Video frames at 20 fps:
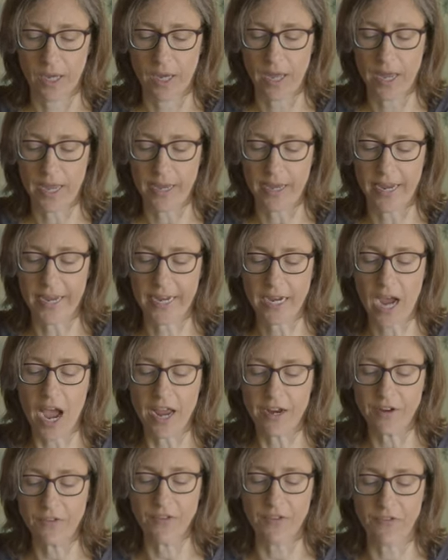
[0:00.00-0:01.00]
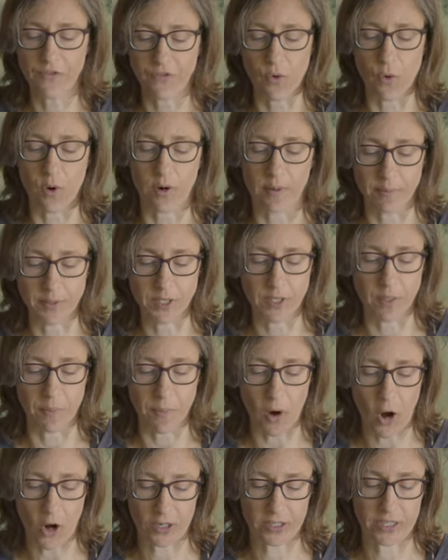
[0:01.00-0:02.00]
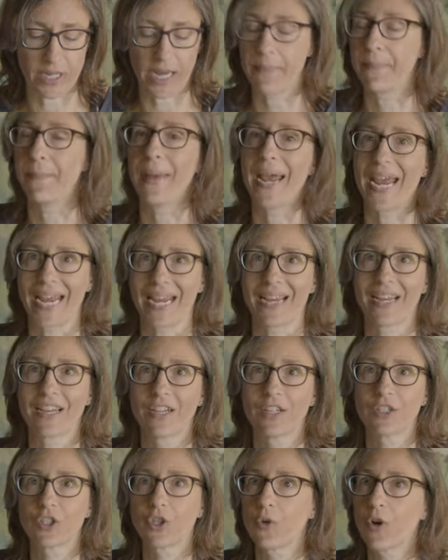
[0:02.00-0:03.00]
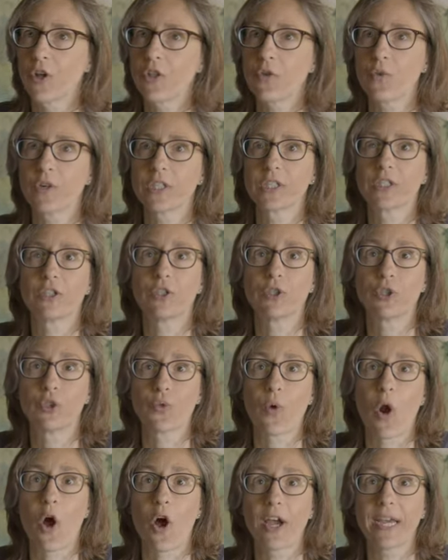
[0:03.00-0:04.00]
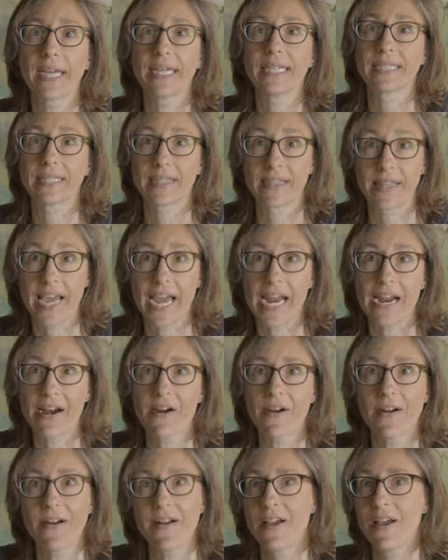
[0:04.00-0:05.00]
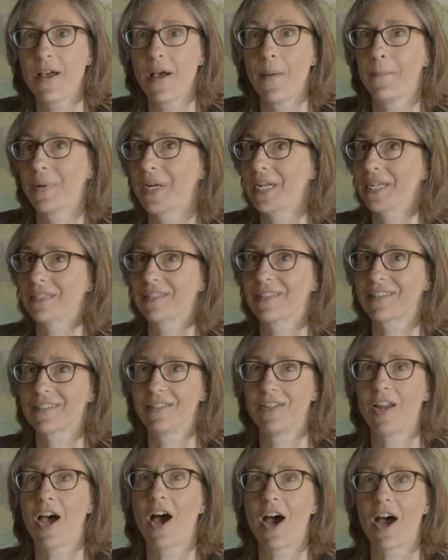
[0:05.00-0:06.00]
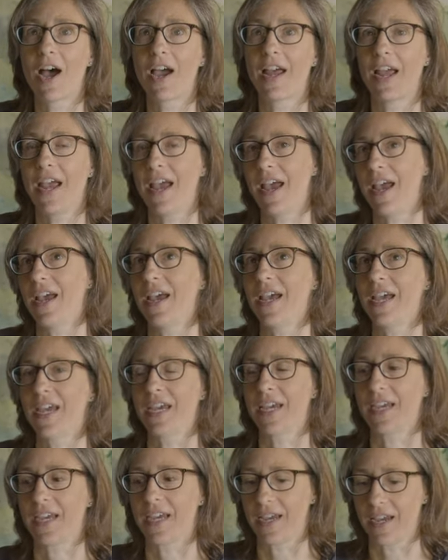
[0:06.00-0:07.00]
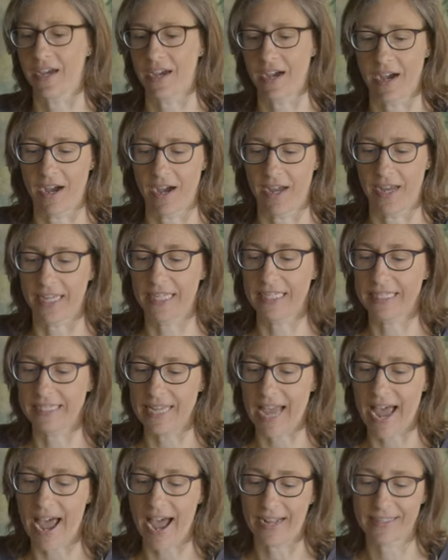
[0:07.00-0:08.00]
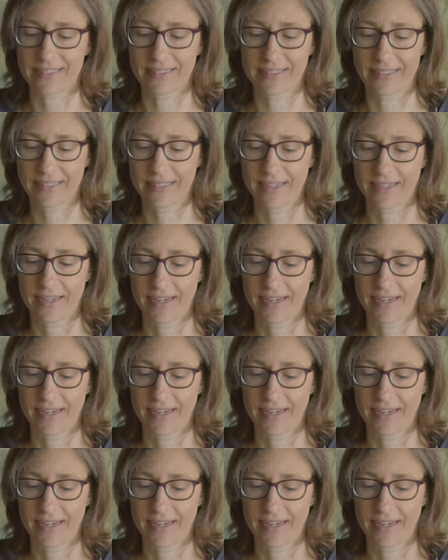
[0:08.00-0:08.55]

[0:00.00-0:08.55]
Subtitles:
it kind of informs the marks I make. So in other words, the drawing is there, but it's not a exact